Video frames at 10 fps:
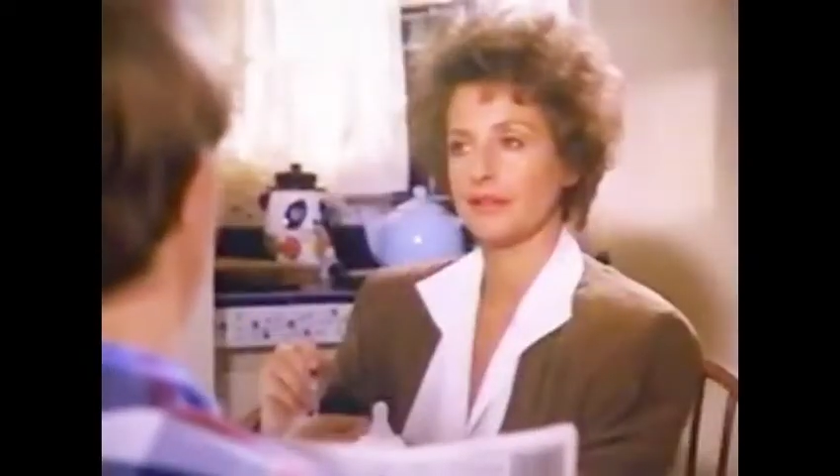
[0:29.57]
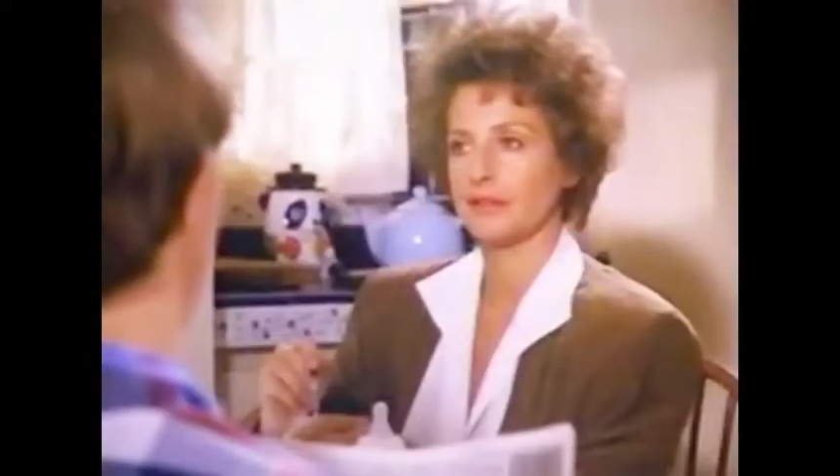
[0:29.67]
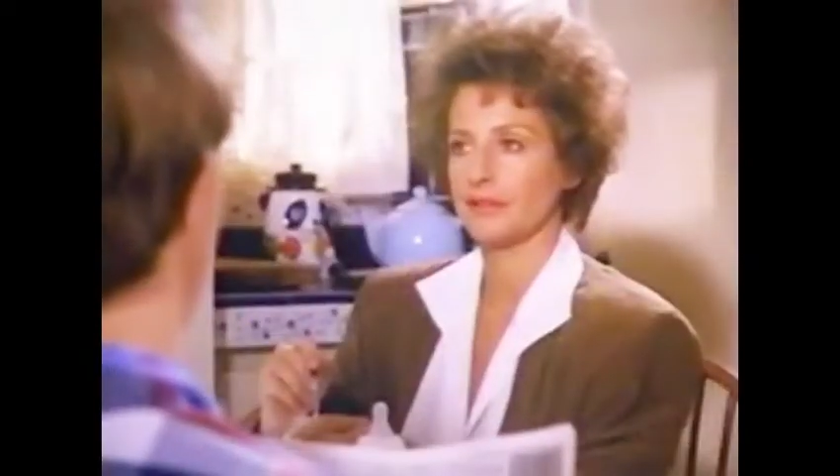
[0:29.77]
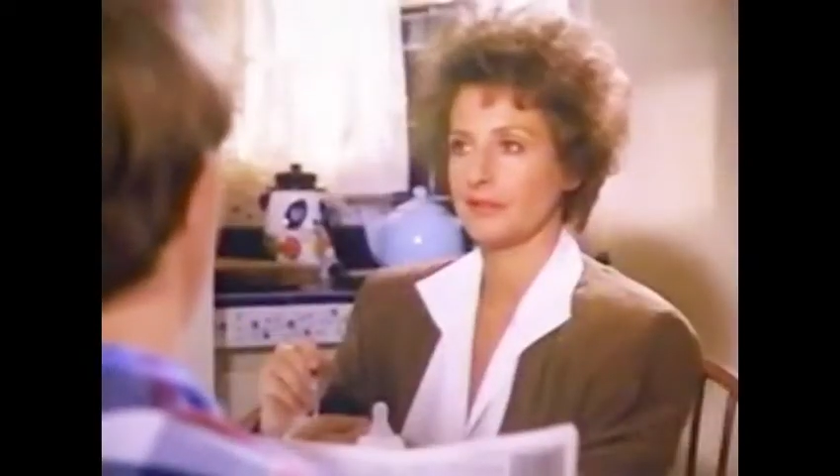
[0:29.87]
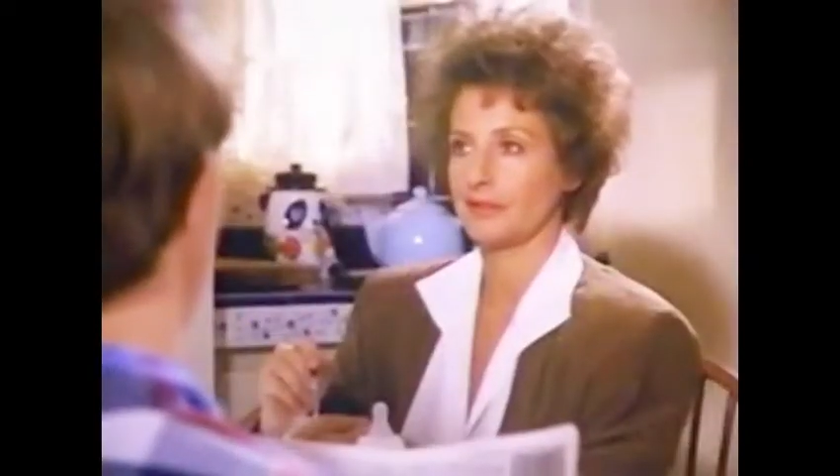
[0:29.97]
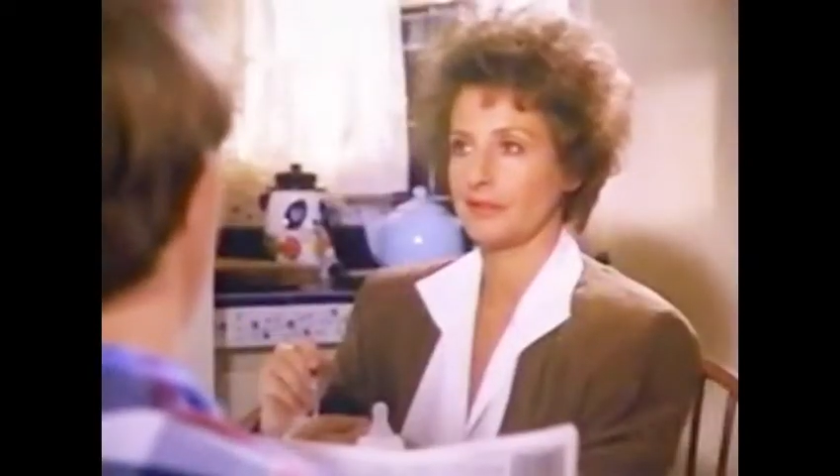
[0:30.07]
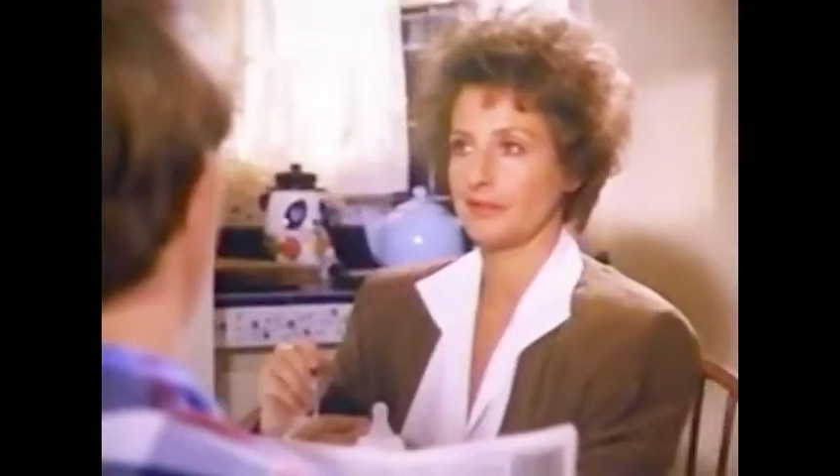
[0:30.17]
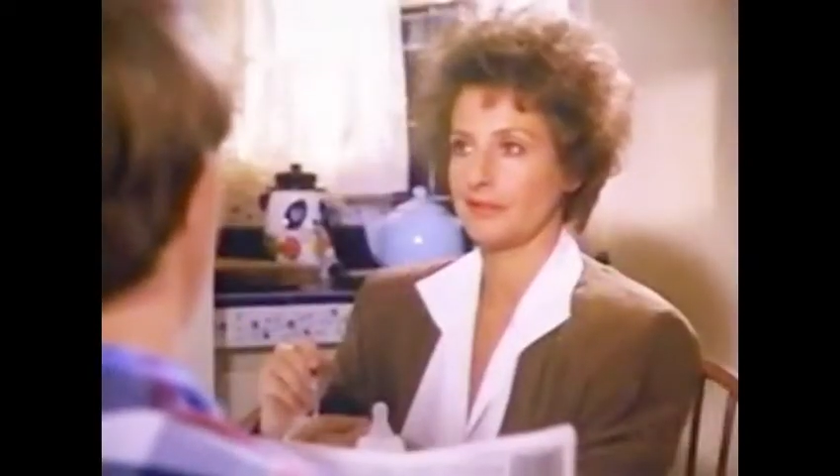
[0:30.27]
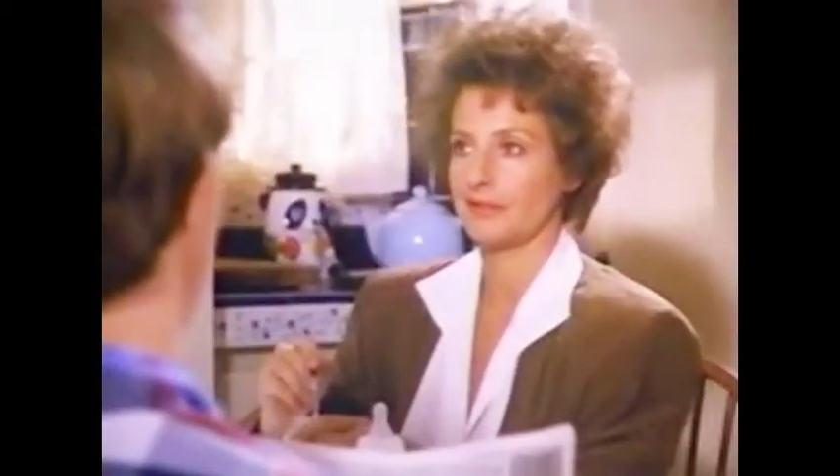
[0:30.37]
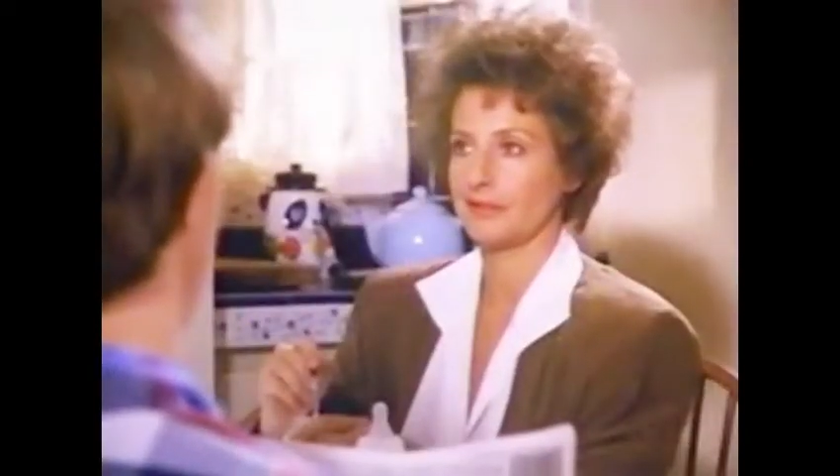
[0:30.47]
I really
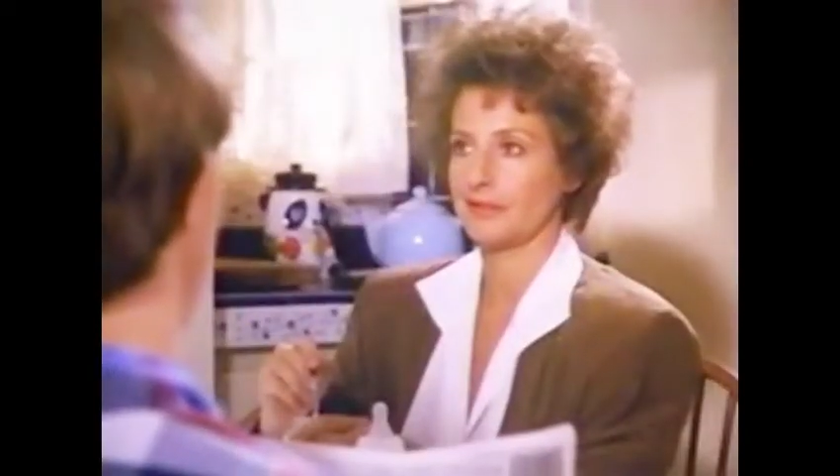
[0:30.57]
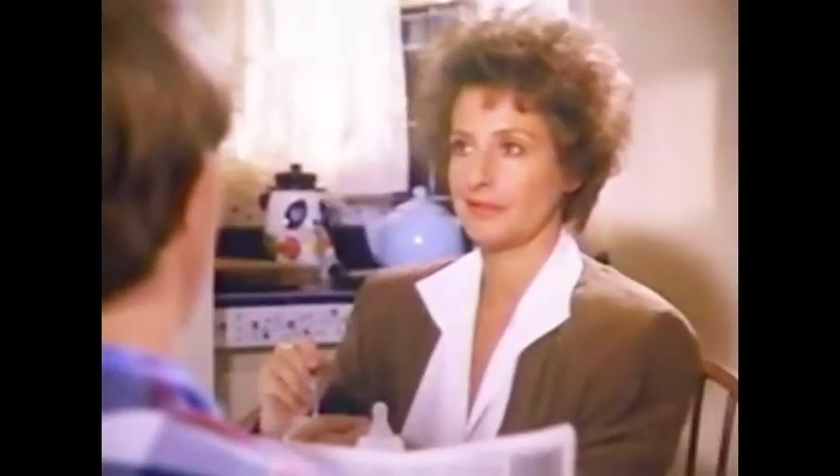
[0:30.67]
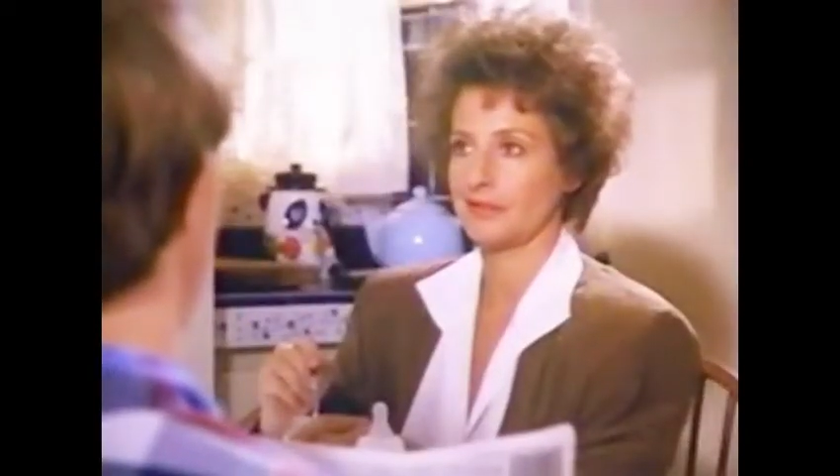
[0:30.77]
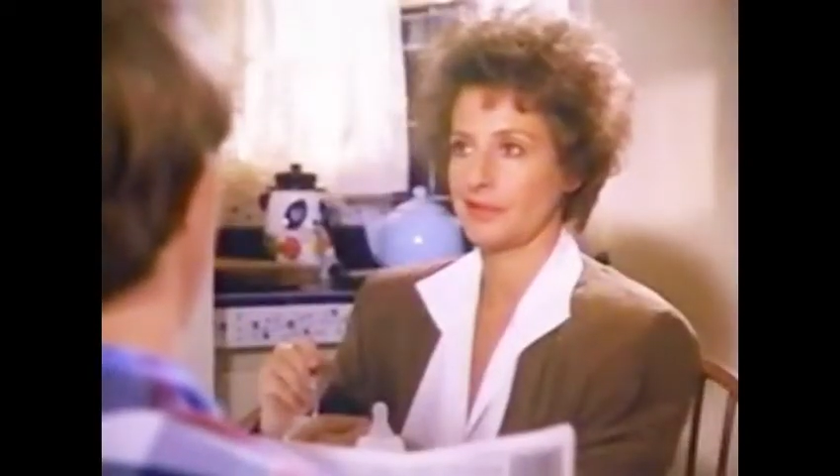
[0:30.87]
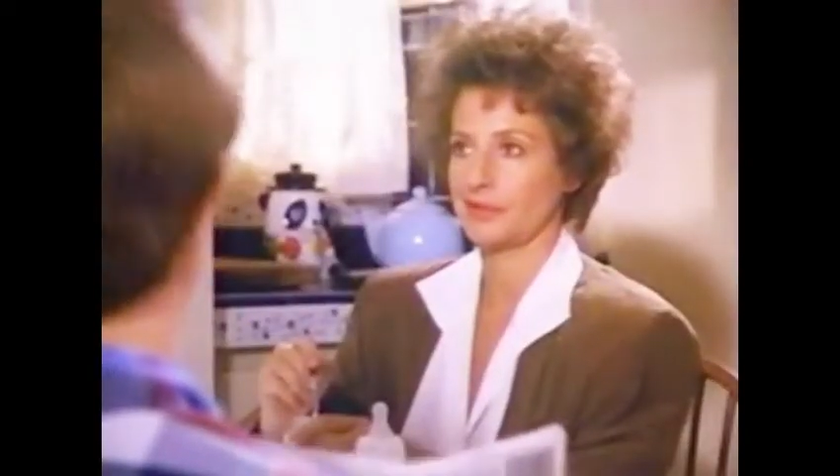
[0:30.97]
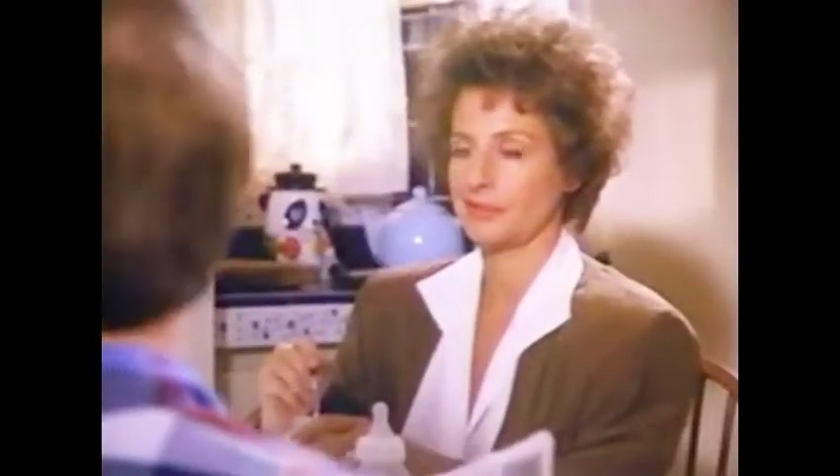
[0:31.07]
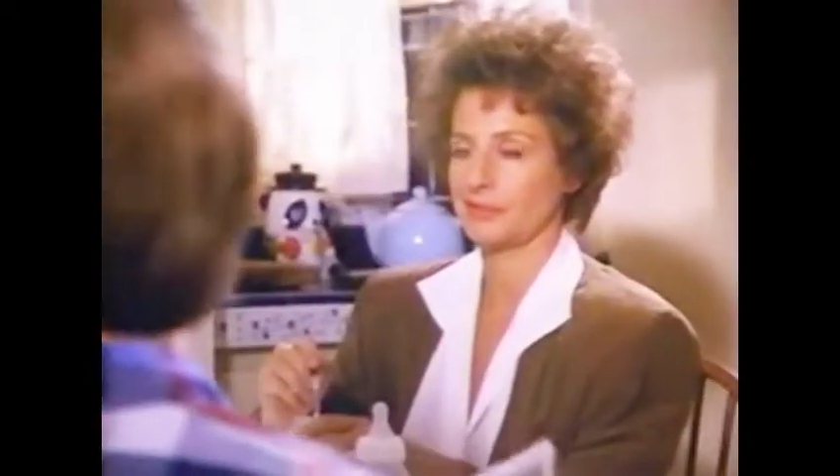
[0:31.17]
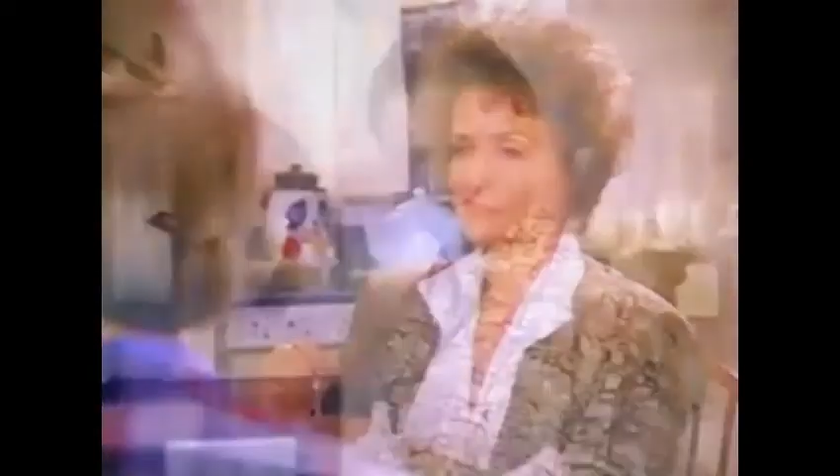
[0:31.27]
appreciate that, Cork.